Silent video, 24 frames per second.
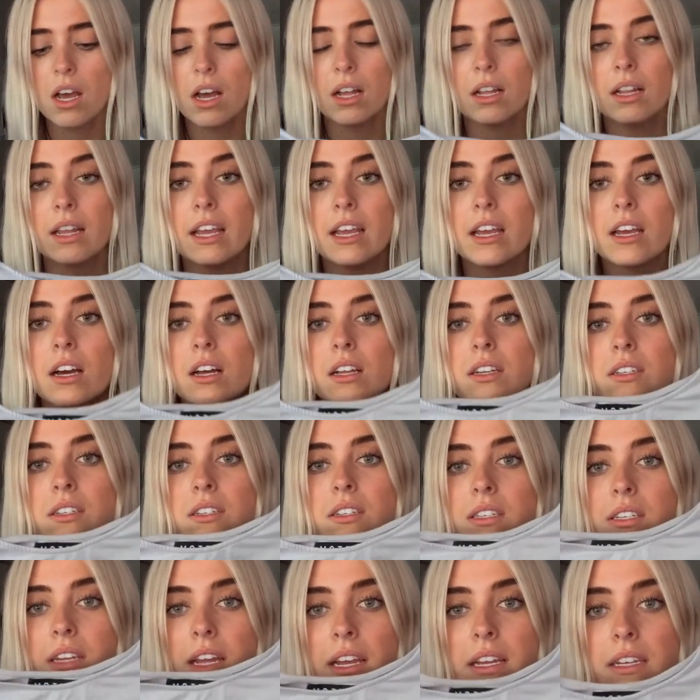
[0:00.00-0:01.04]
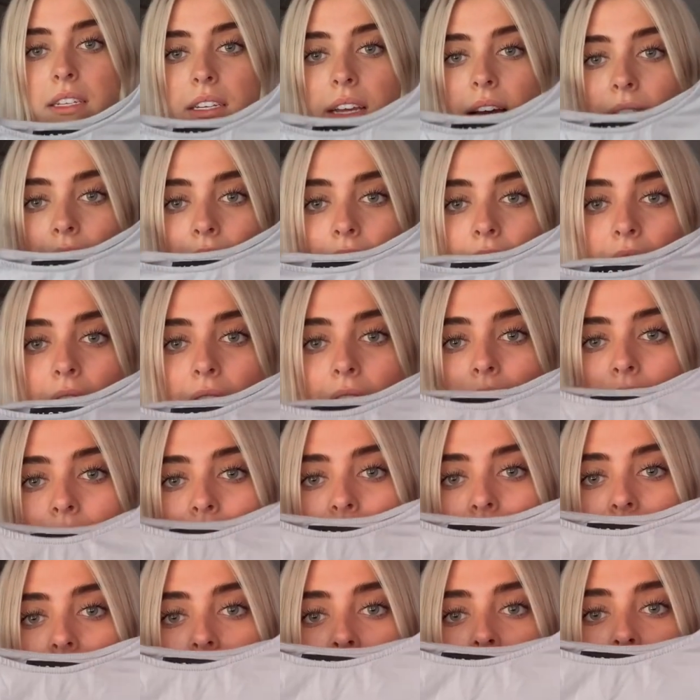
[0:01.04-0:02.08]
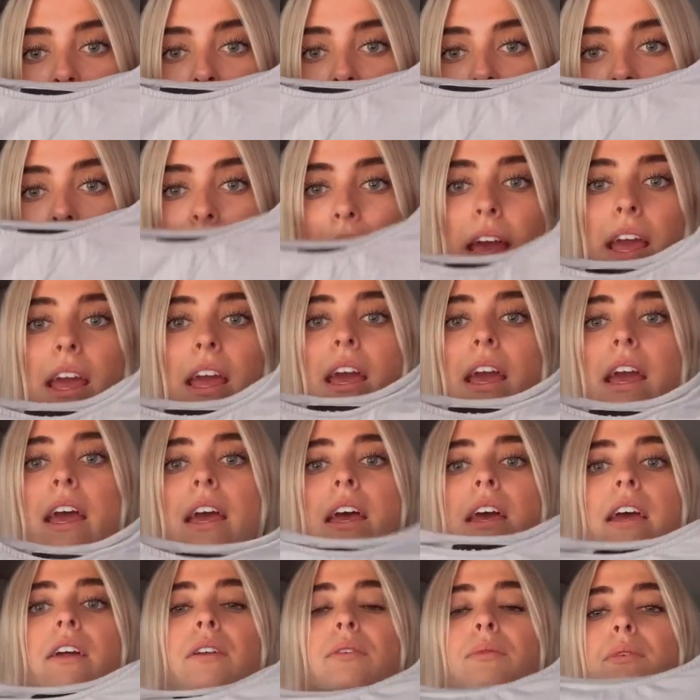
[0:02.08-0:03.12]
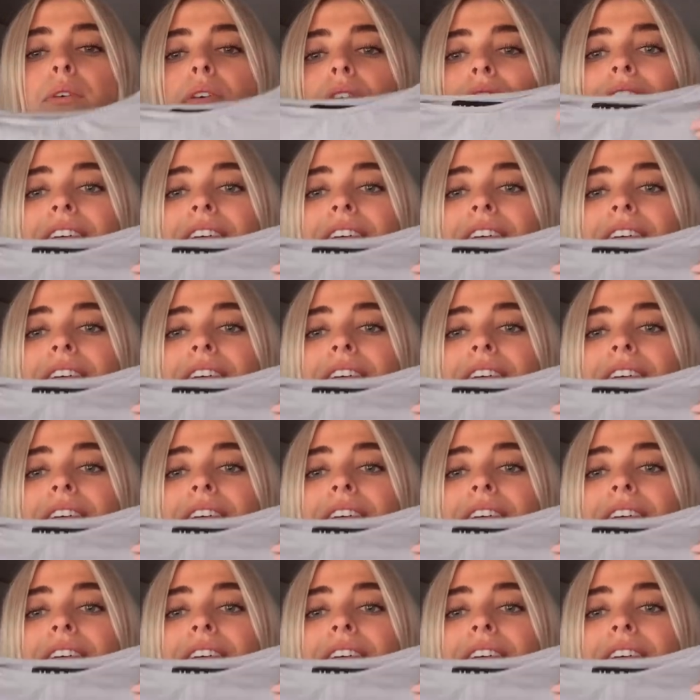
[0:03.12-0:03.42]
like skin tight and gray and well